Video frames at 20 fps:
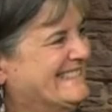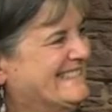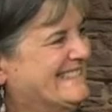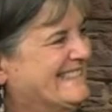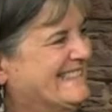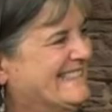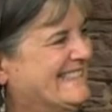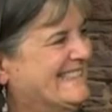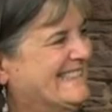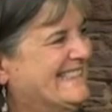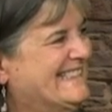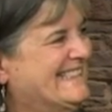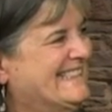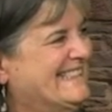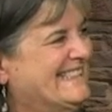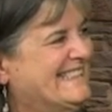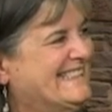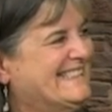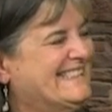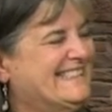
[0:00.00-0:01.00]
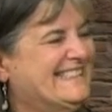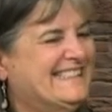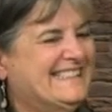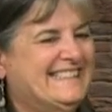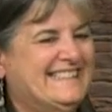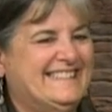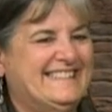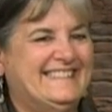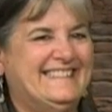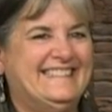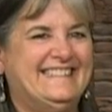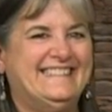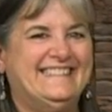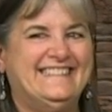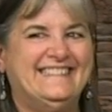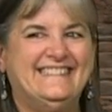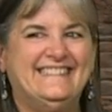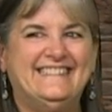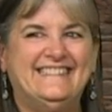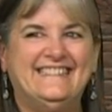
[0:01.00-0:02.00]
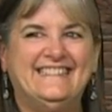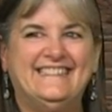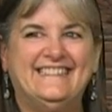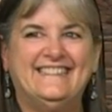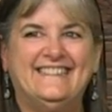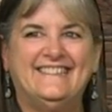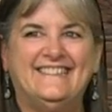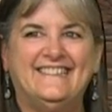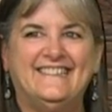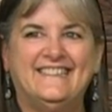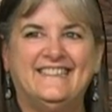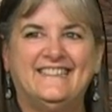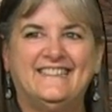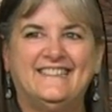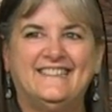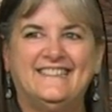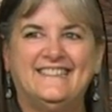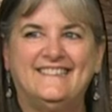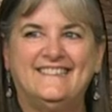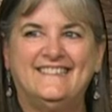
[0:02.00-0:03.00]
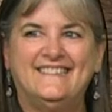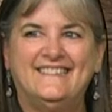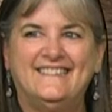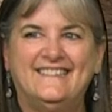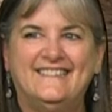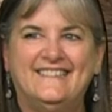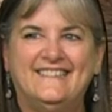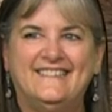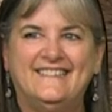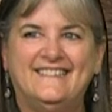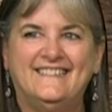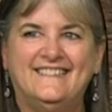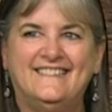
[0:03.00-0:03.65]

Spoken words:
[no speech]